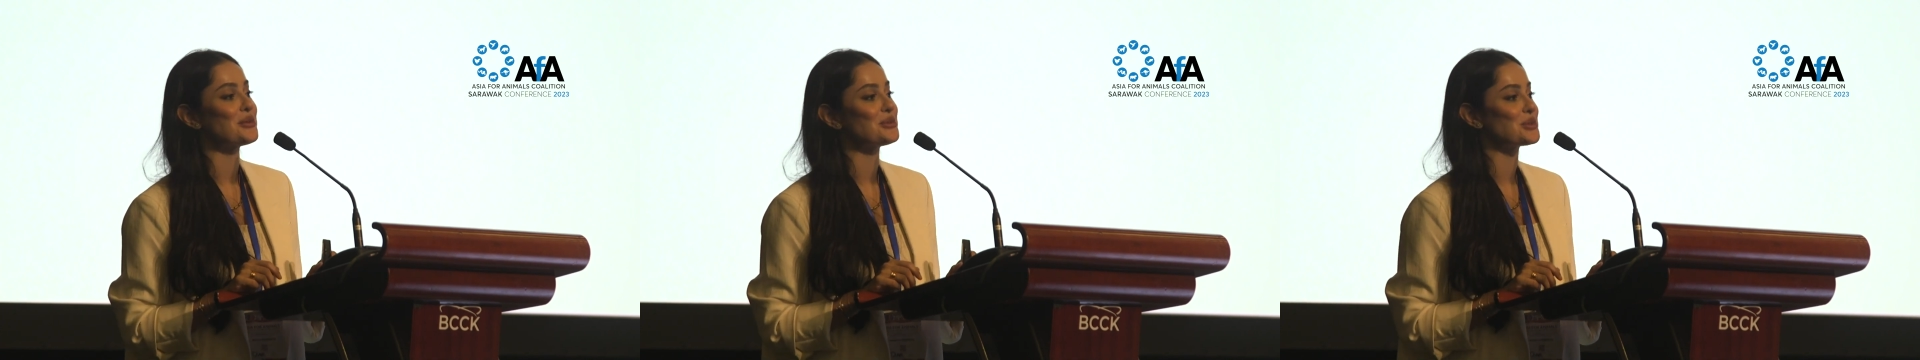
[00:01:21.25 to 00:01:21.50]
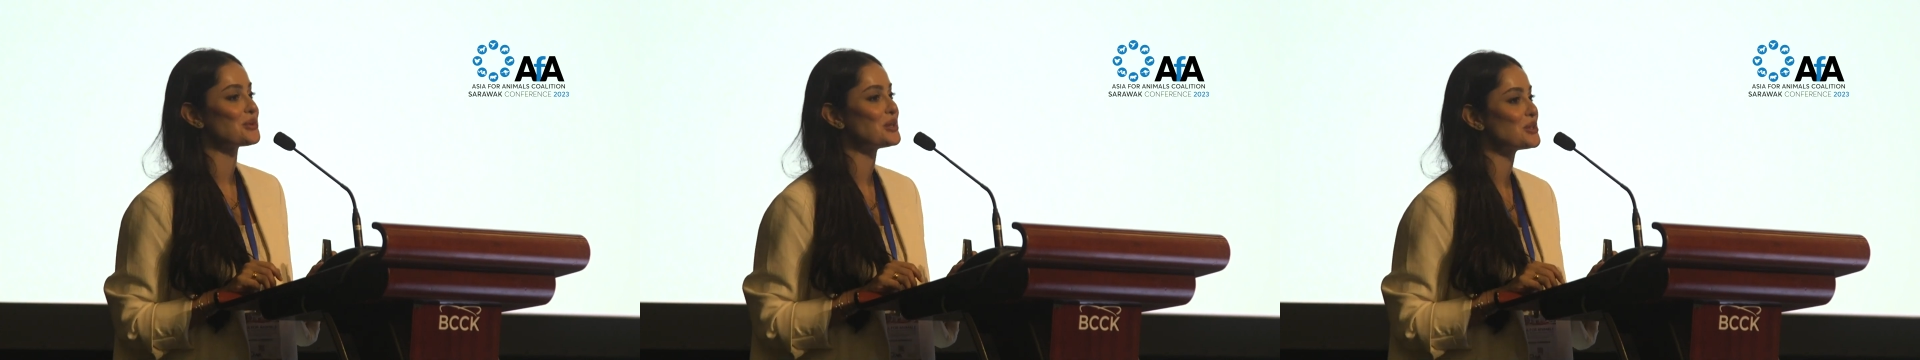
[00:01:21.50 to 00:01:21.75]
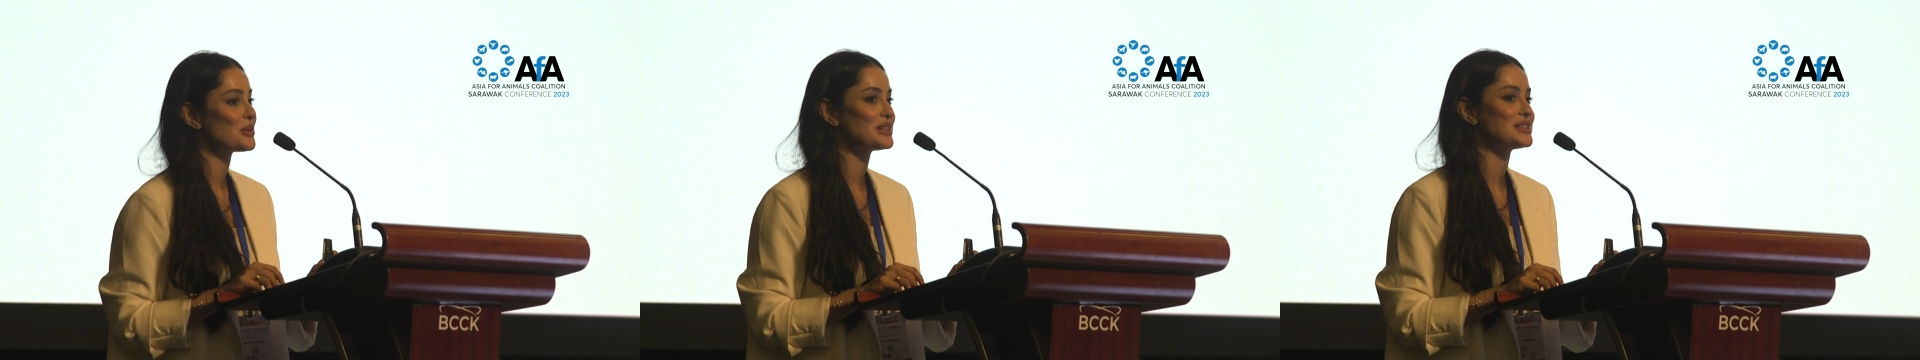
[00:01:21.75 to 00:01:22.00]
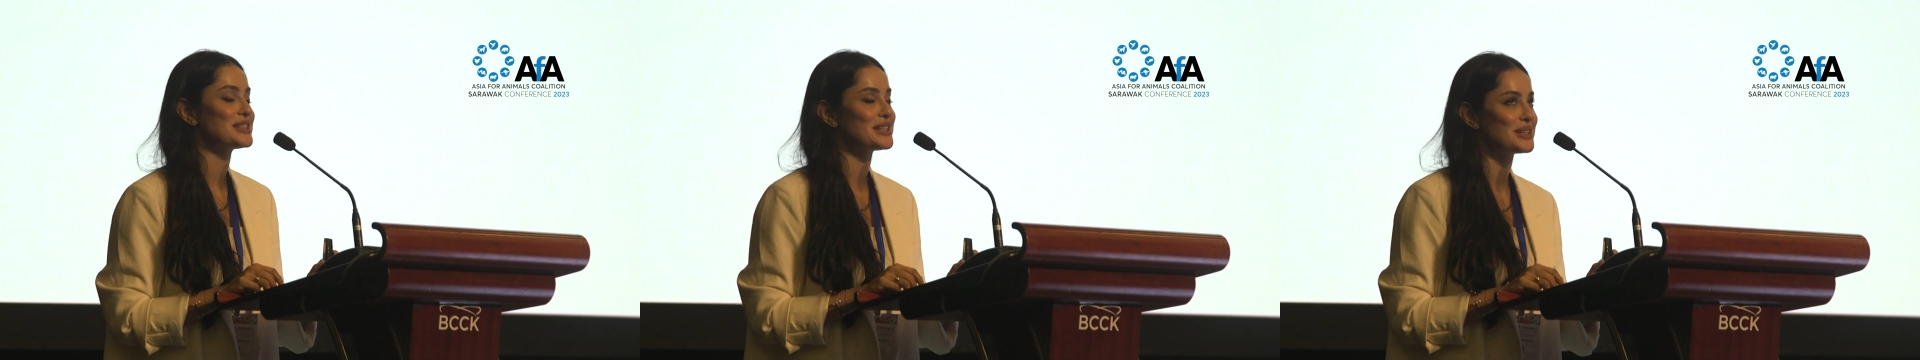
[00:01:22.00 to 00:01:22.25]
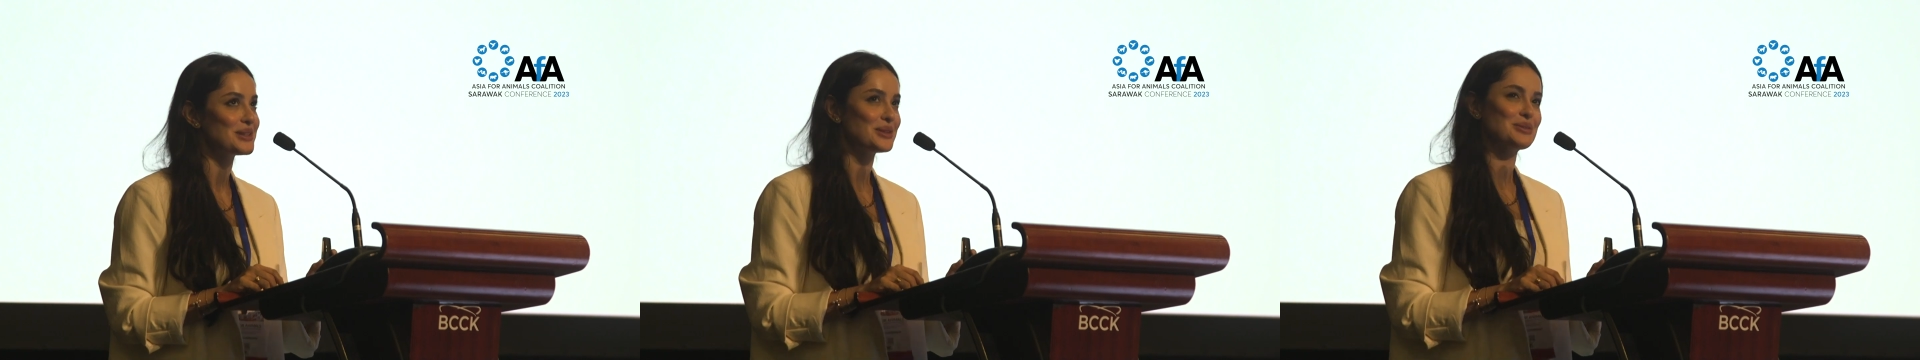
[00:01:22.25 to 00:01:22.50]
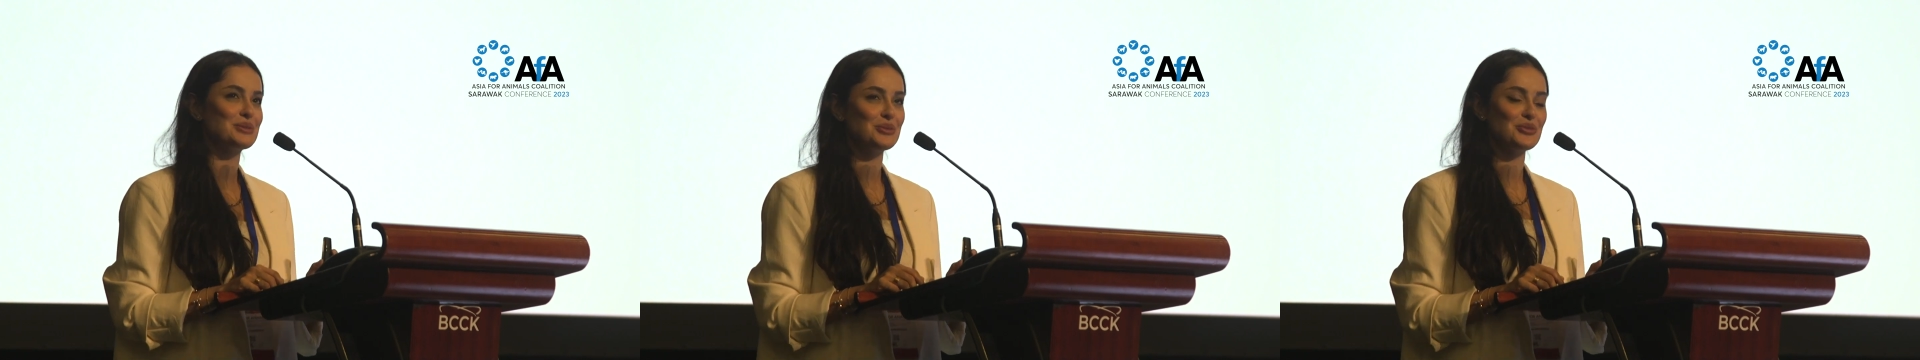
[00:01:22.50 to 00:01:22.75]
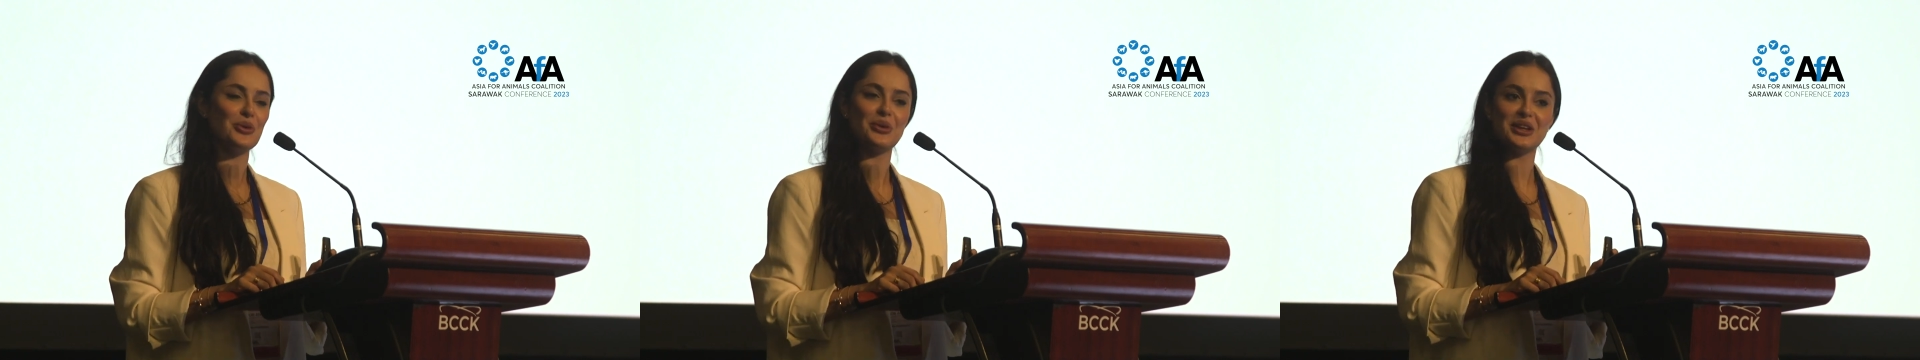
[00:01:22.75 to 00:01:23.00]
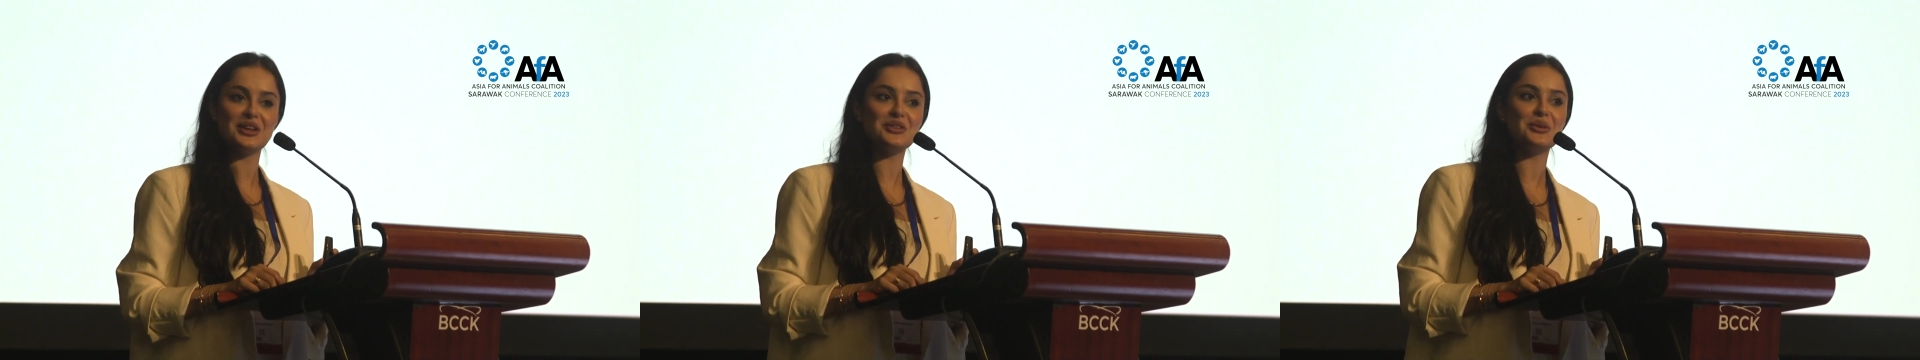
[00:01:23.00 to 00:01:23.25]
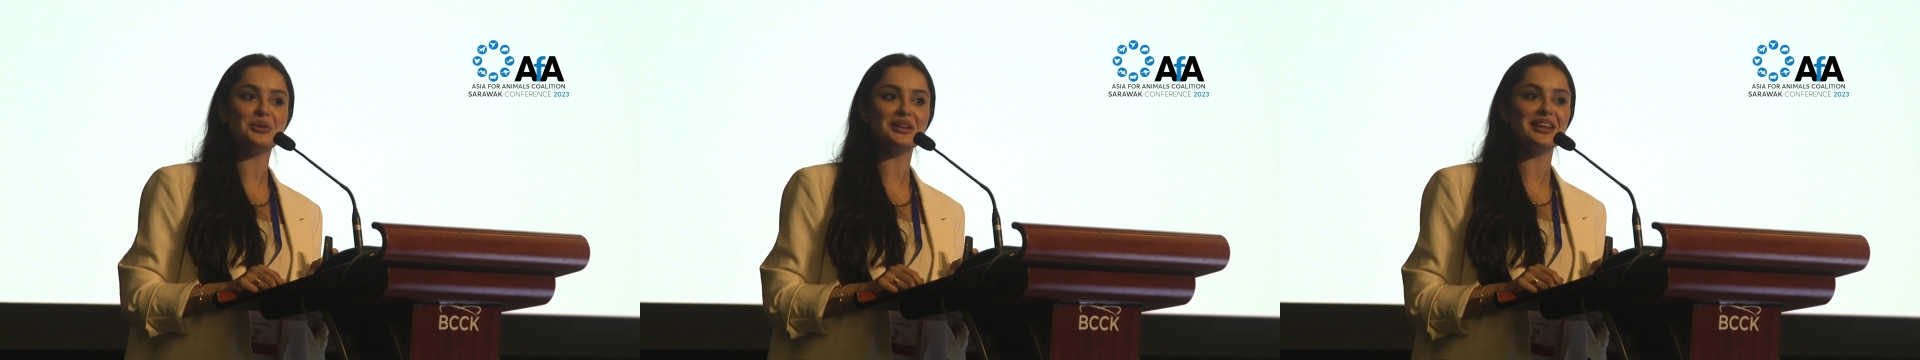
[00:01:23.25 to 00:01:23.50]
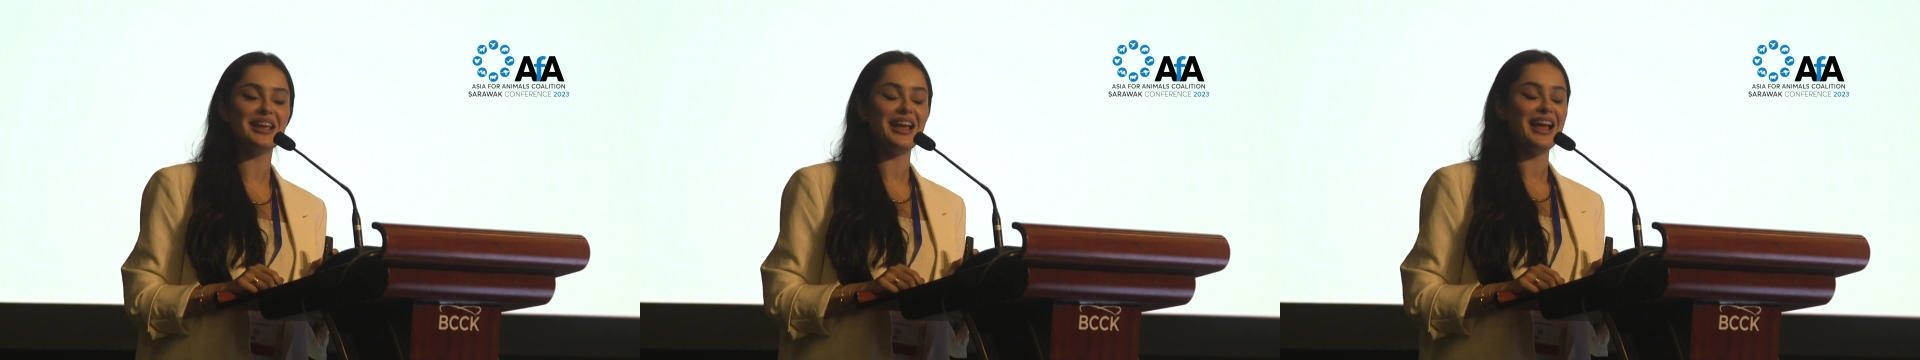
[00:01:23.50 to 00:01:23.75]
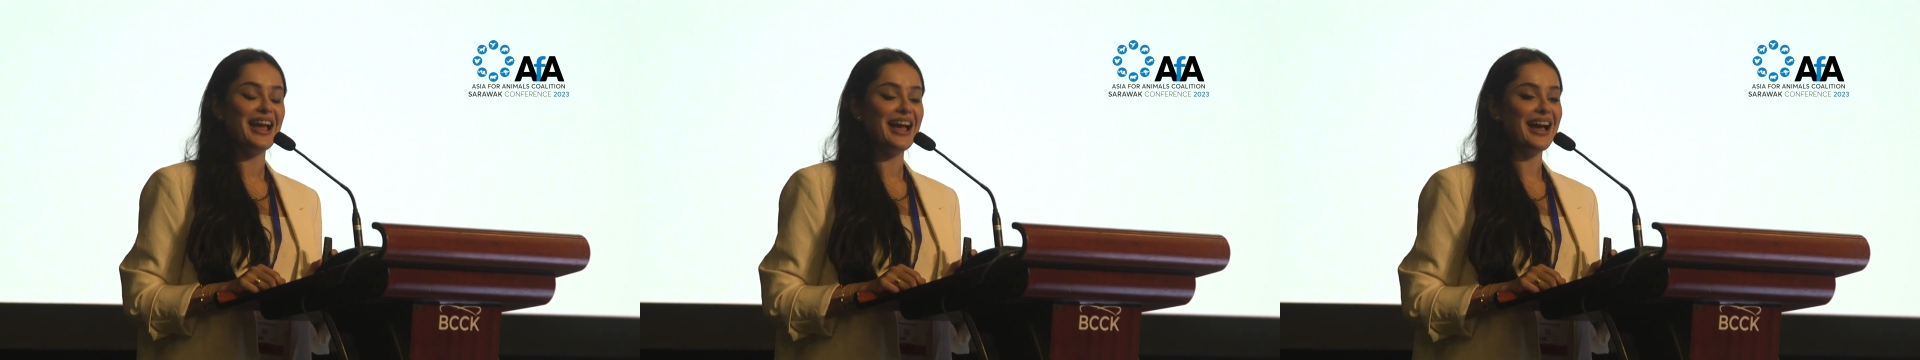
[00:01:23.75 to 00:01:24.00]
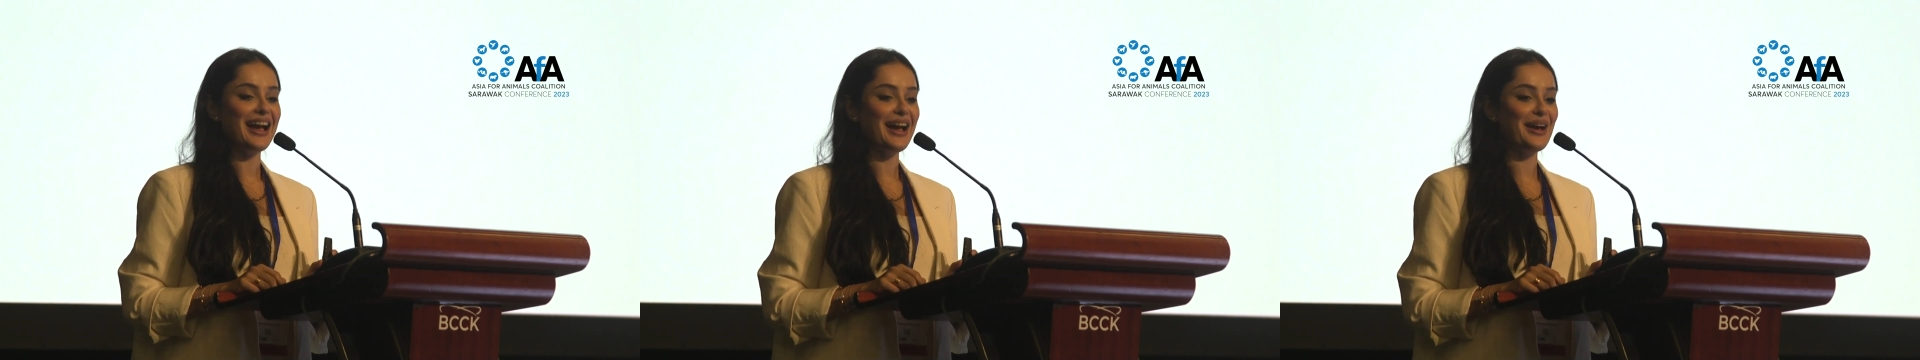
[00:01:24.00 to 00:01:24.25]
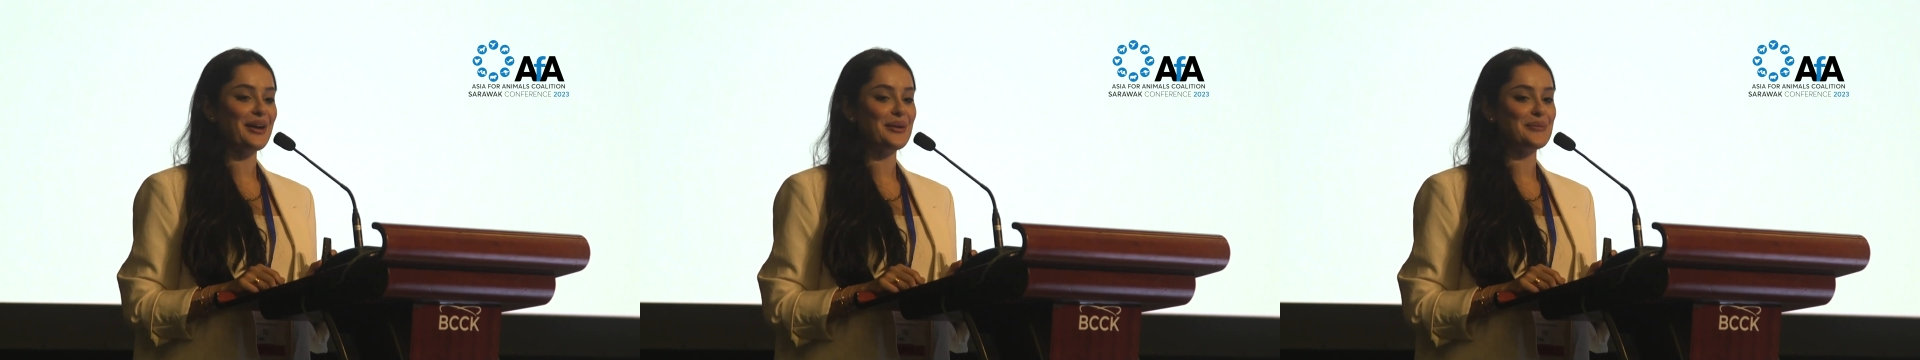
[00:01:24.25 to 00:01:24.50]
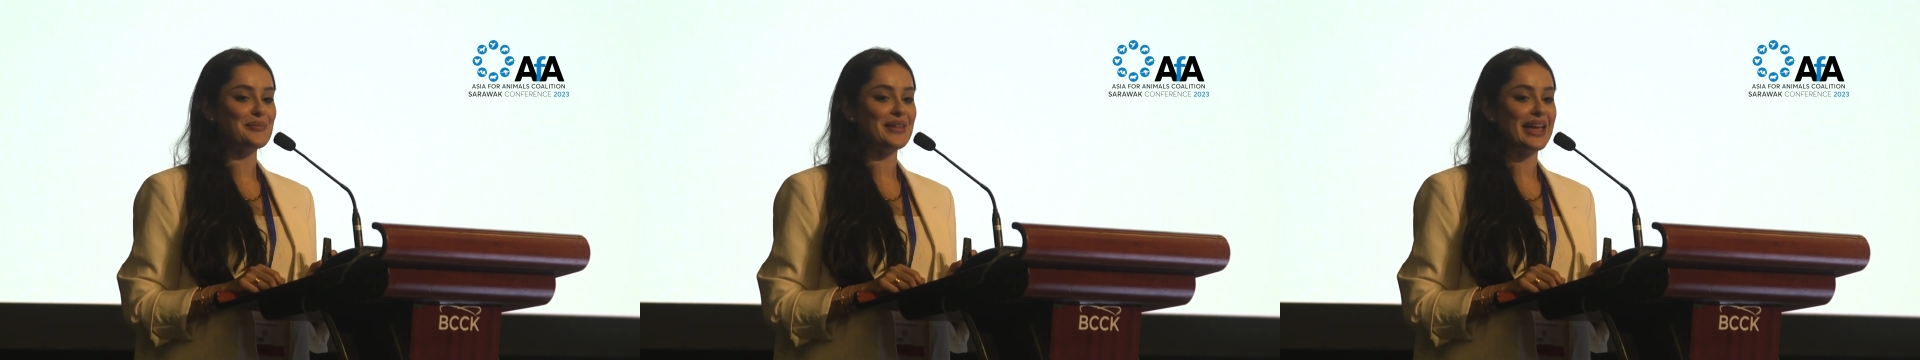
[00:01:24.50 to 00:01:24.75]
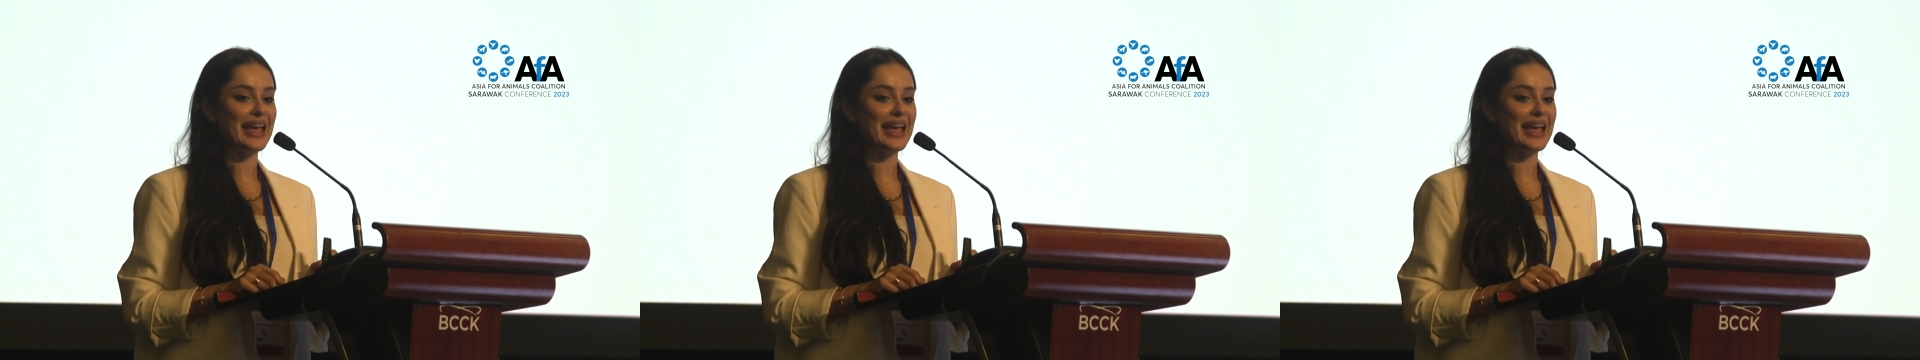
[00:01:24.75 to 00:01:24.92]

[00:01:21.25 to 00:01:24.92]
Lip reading: I was only 24 years old. I